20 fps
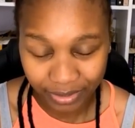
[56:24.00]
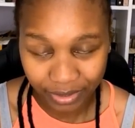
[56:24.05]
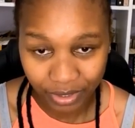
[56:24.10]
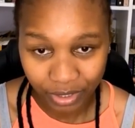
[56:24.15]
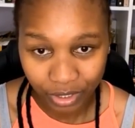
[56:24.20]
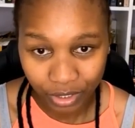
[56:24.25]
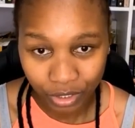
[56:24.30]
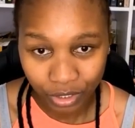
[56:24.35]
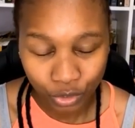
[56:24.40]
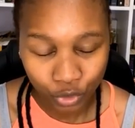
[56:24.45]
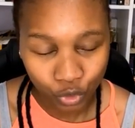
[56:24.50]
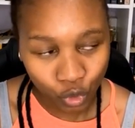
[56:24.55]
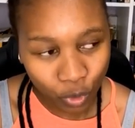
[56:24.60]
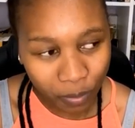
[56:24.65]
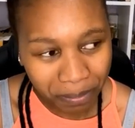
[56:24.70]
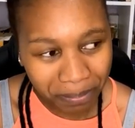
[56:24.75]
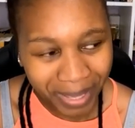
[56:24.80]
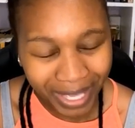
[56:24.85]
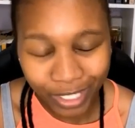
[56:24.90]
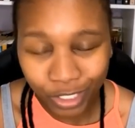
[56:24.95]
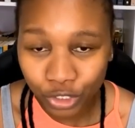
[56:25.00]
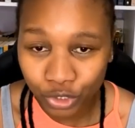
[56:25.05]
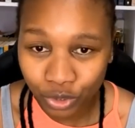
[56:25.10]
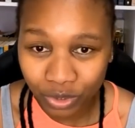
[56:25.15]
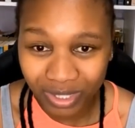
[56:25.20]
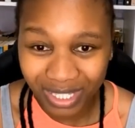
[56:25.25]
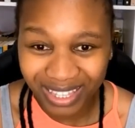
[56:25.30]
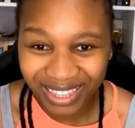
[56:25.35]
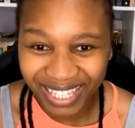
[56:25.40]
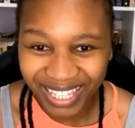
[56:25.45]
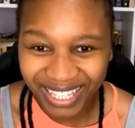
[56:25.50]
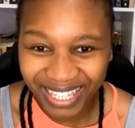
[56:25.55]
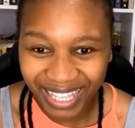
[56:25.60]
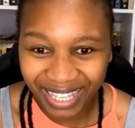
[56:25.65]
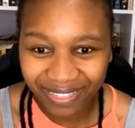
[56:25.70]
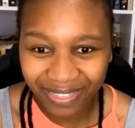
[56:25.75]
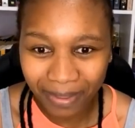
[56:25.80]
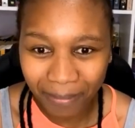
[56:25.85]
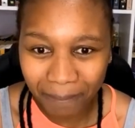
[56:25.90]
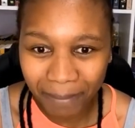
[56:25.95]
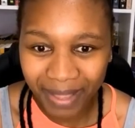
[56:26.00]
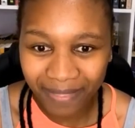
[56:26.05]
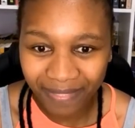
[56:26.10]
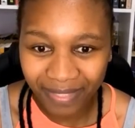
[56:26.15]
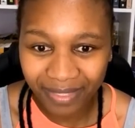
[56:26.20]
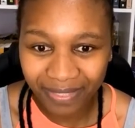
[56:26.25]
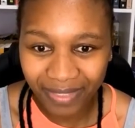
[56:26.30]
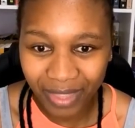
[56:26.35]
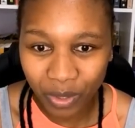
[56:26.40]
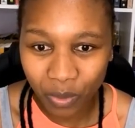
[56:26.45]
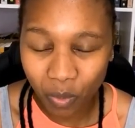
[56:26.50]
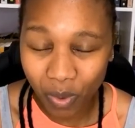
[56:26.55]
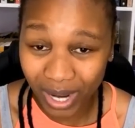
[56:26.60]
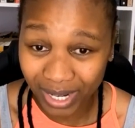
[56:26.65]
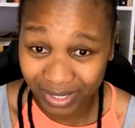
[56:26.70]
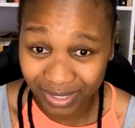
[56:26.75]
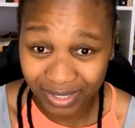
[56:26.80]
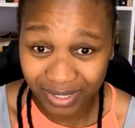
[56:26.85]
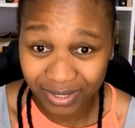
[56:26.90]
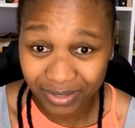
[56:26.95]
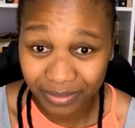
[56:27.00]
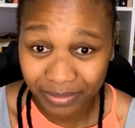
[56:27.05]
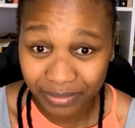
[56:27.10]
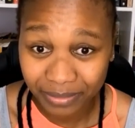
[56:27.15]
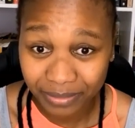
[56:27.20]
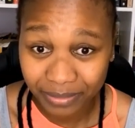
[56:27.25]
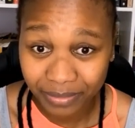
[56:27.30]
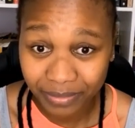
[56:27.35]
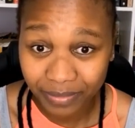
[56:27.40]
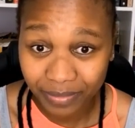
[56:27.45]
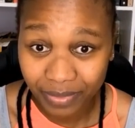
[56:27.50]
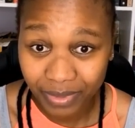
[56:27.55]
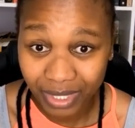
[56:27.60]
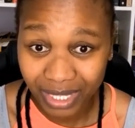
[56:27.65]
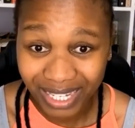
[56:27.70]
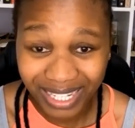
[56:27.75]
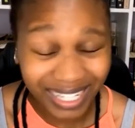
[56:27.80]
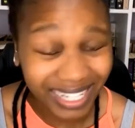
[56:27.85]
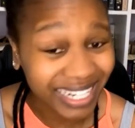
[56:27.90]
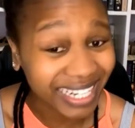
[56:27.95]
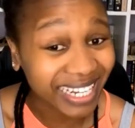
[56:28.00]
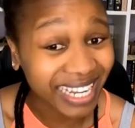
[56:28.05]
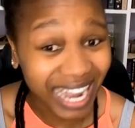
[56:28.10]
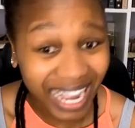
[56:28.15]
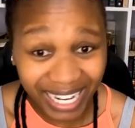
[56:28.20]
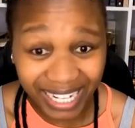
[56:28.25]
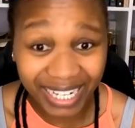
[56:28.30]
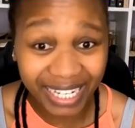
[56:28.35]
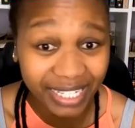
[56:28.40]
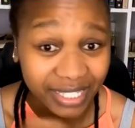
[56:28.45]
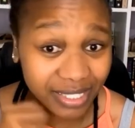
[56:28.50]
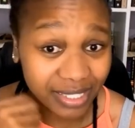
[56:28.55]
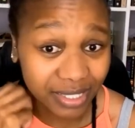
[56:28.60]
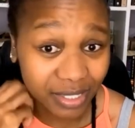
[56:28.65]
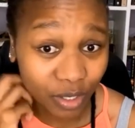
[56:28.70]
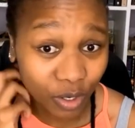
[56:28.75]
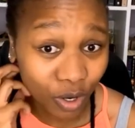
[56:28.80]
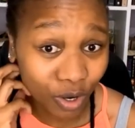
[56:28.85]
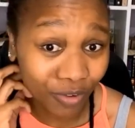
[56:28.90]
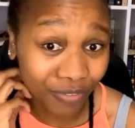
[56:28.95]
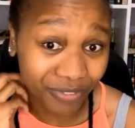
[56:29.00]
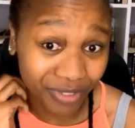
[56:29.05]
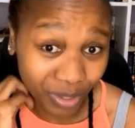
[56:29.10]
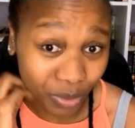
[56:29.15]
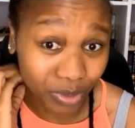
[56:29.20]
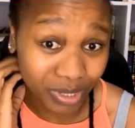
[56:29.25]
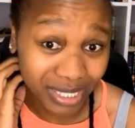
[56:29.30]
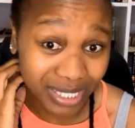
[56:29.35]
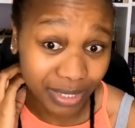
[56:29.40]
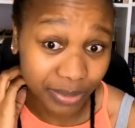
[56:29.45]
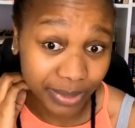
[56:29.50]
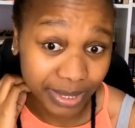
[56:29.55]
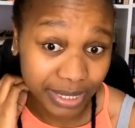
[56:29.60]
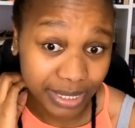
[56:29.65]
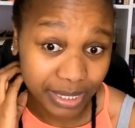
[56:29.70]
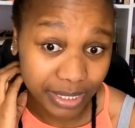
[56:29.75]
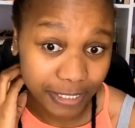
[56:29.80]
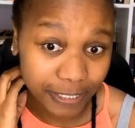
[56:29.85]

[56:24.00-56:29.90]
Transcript: to make sure that they get the men that they want, regardless of the consequences.